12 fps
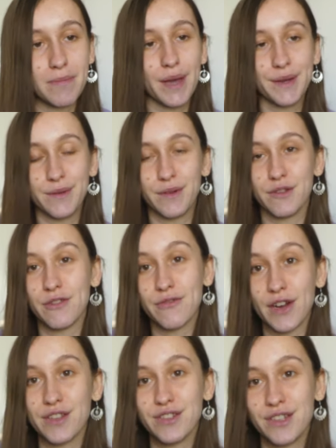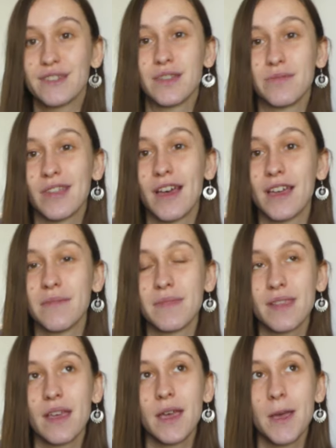but I don't know the French, and sometimes,